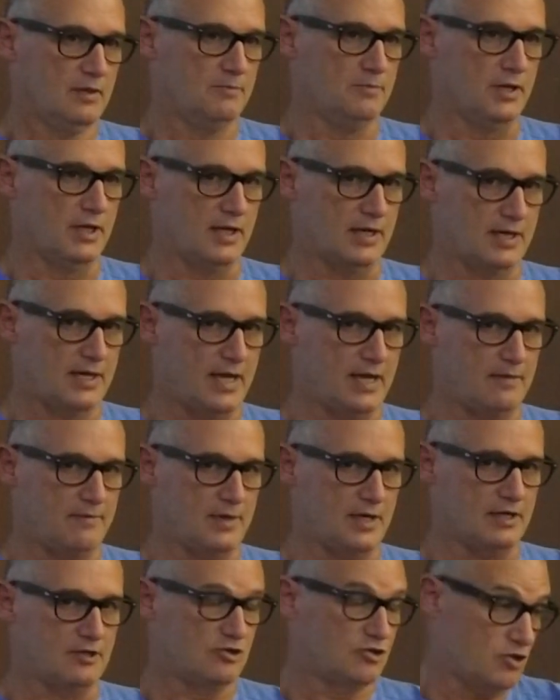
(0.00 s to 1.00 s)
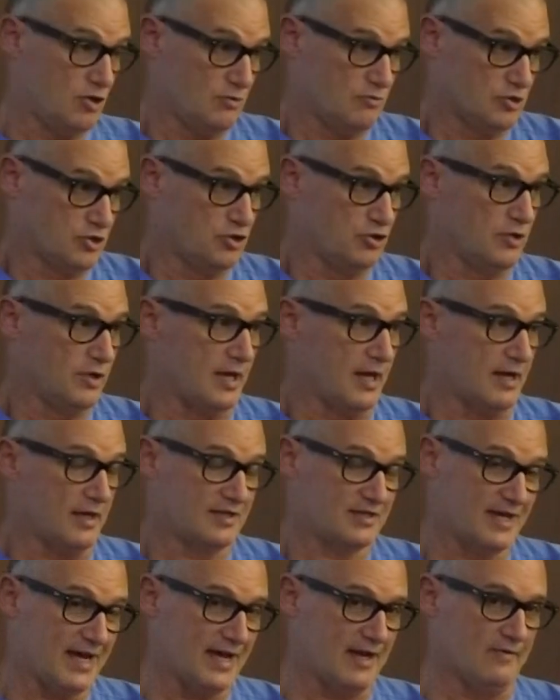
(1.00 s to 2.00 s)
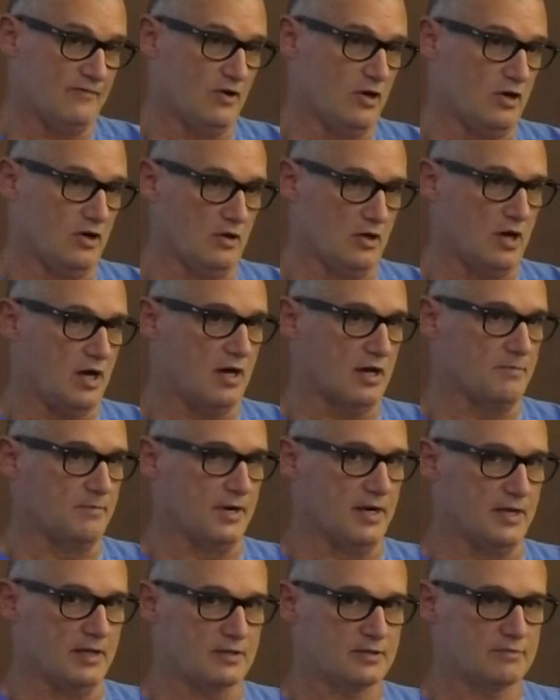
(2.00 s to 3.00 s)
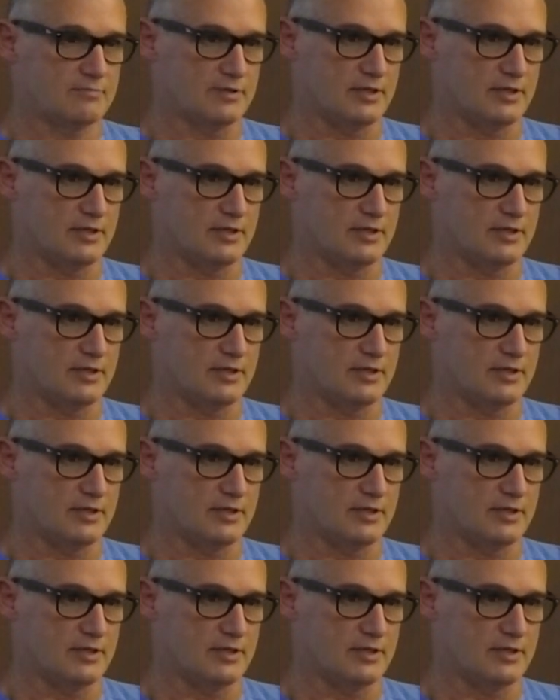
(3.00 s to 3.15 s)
but it was doing that. It's kind of all automated.